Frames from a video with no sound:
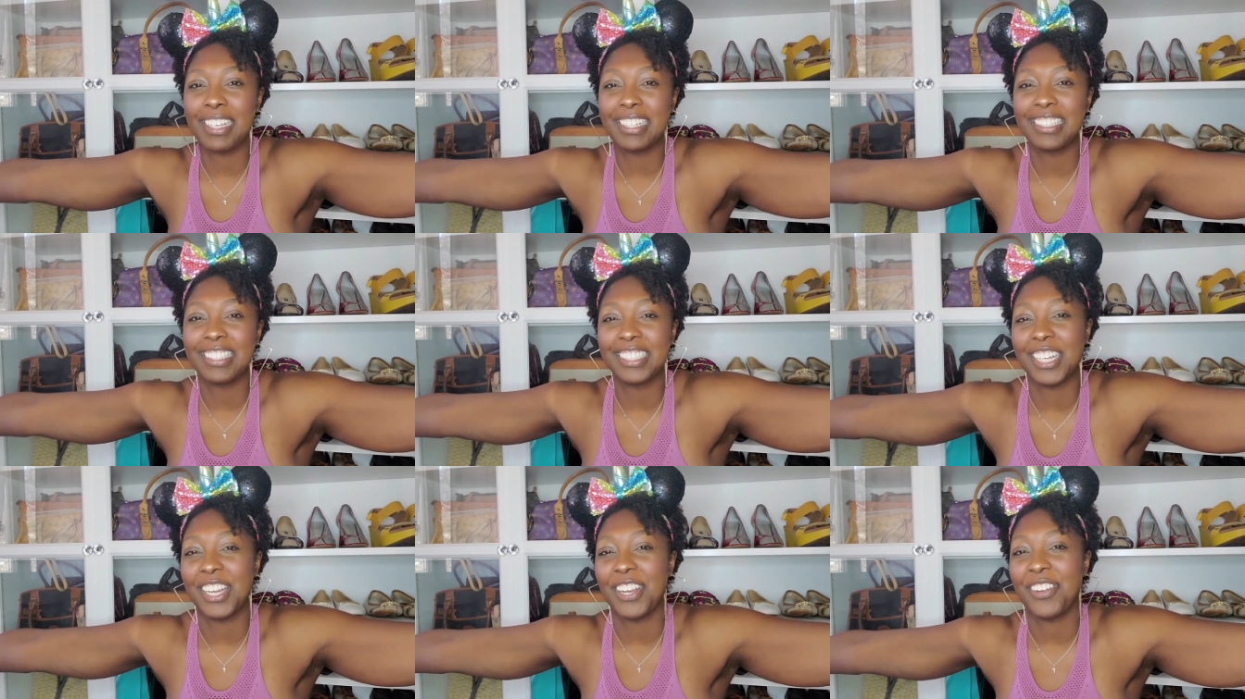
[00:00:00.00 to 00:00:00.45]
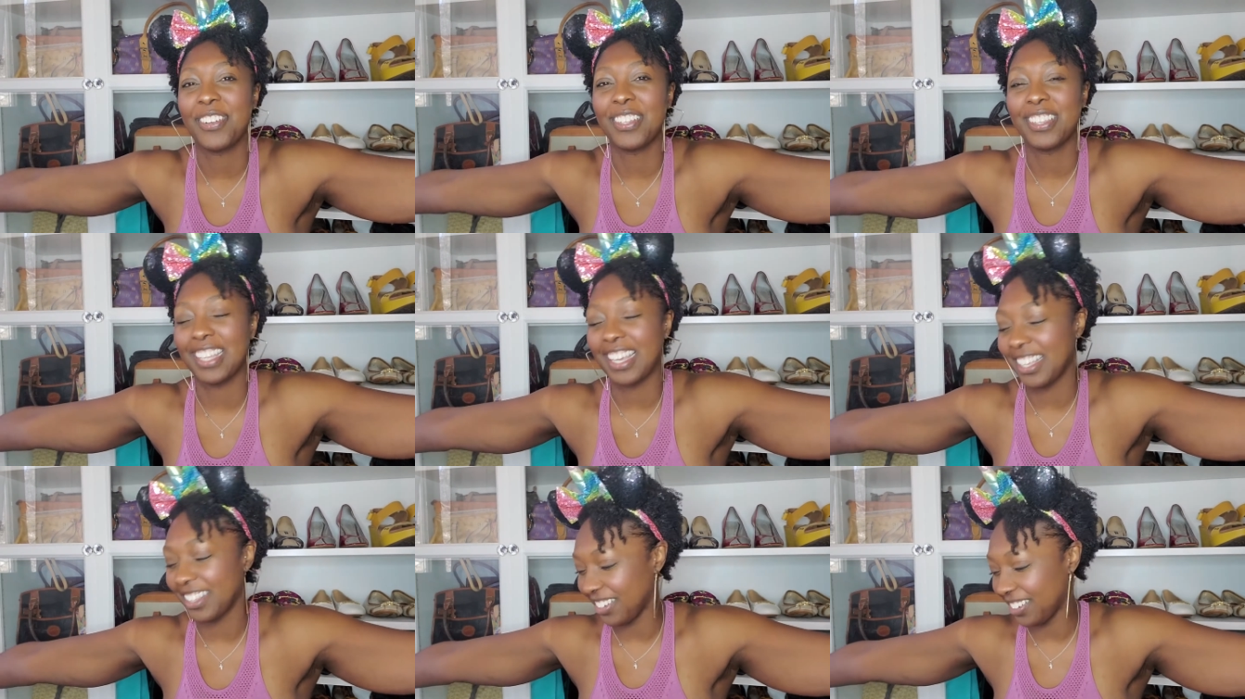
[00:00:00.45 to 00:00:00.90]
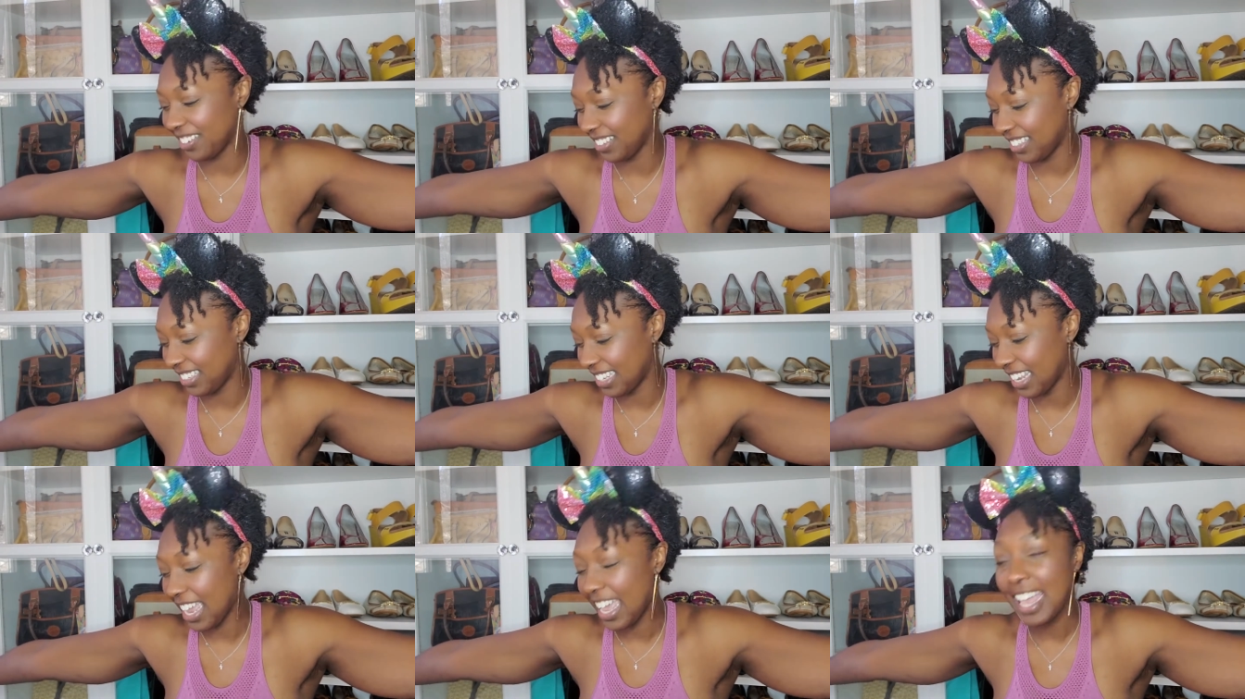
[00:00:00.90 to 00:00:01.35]
and share it with
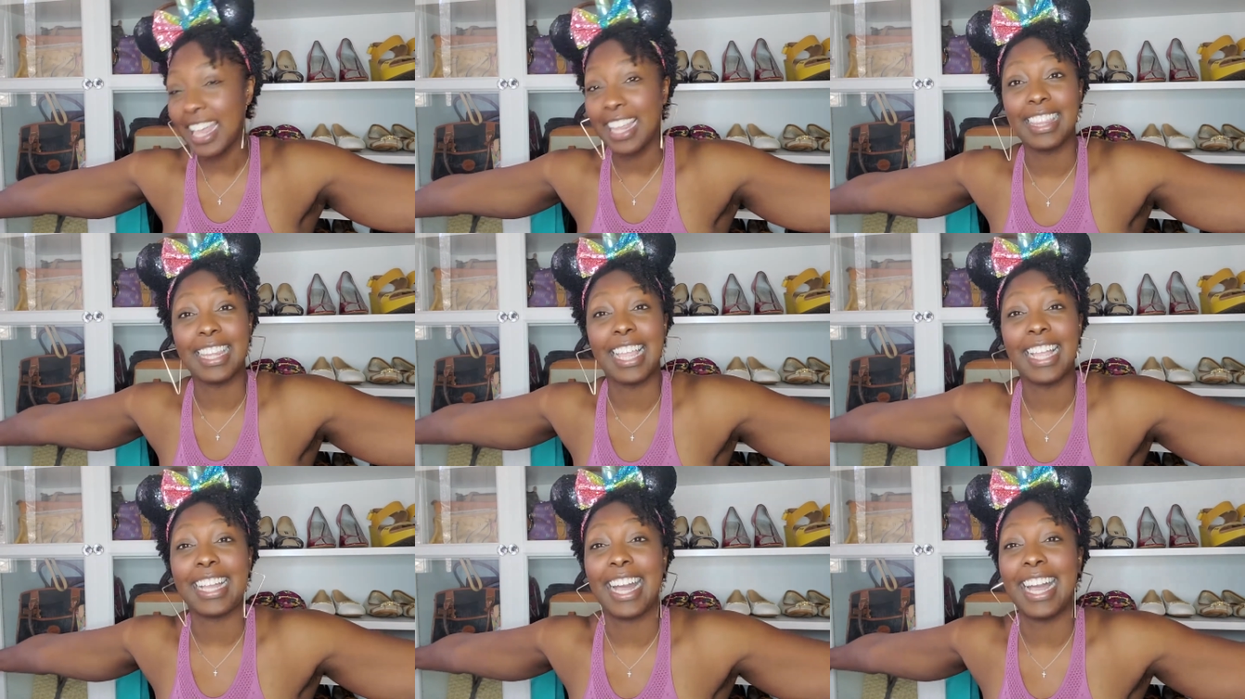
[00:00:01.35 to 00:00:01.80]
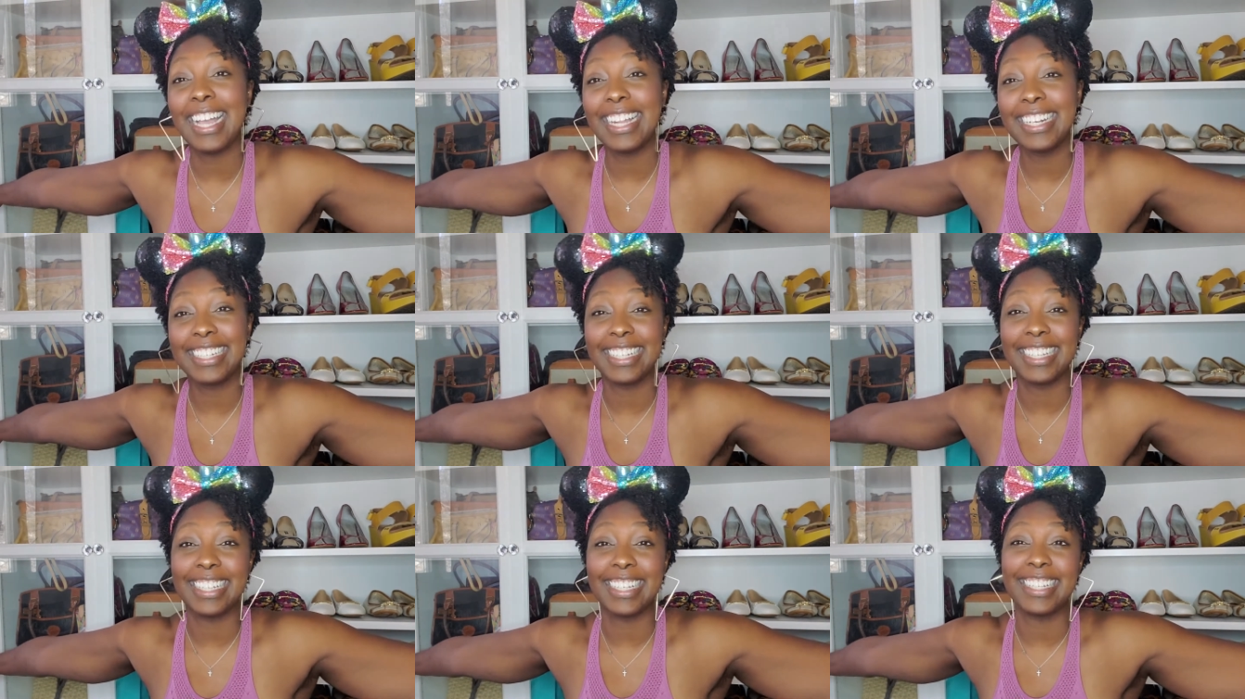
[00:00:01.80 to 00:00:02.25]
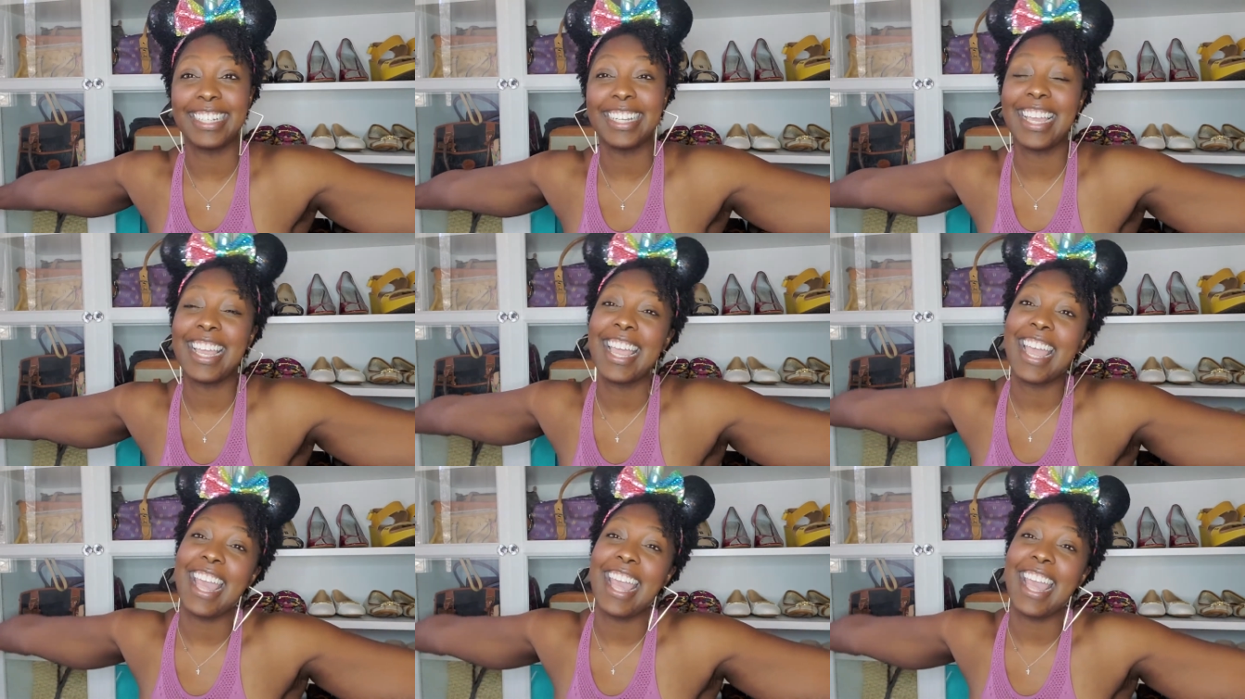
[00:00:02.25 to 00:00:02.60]
others like I did.